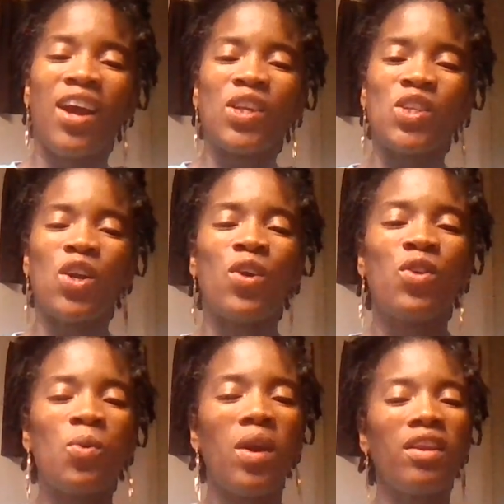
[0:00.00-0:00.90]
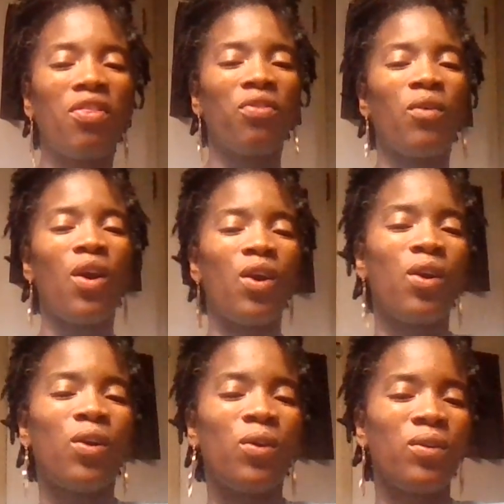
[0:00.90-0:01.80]
So you want to
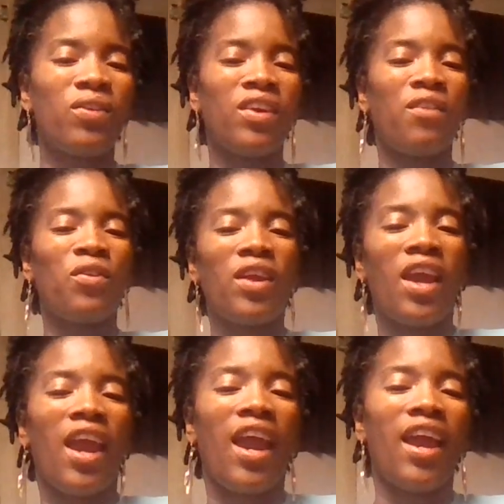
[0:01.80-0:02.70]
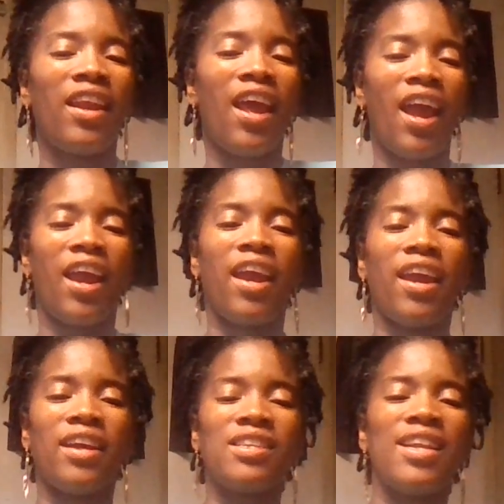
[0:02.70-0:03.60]
throw, if you can,
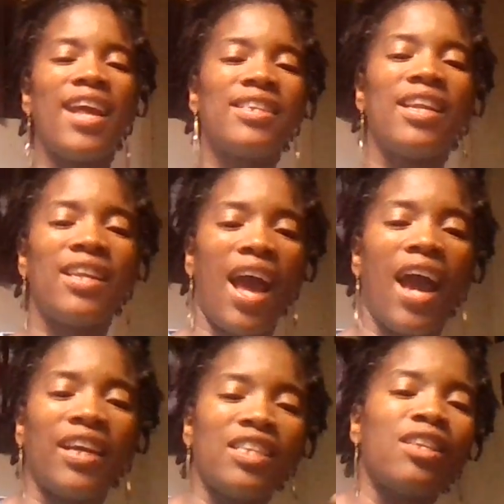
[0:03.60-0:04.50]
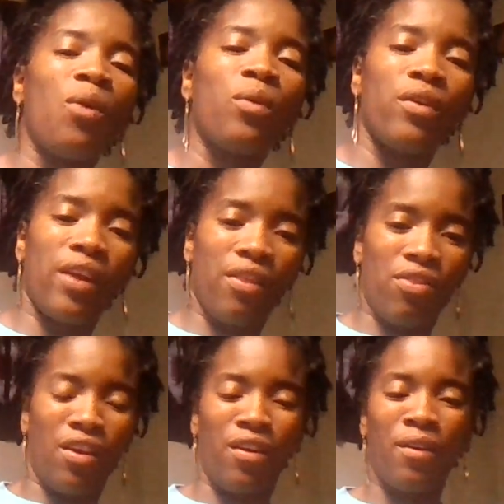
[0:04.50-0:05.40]
a slanted line somewhere in
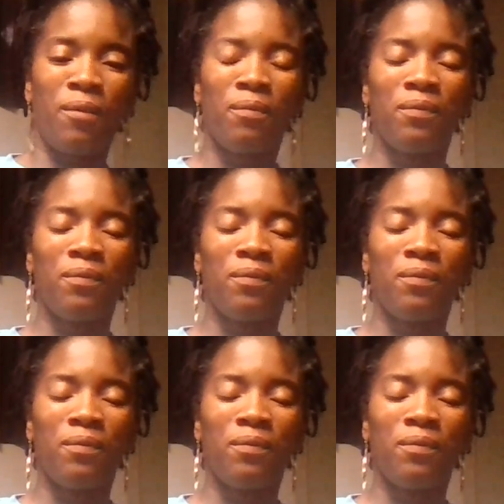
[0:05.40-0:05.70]
there,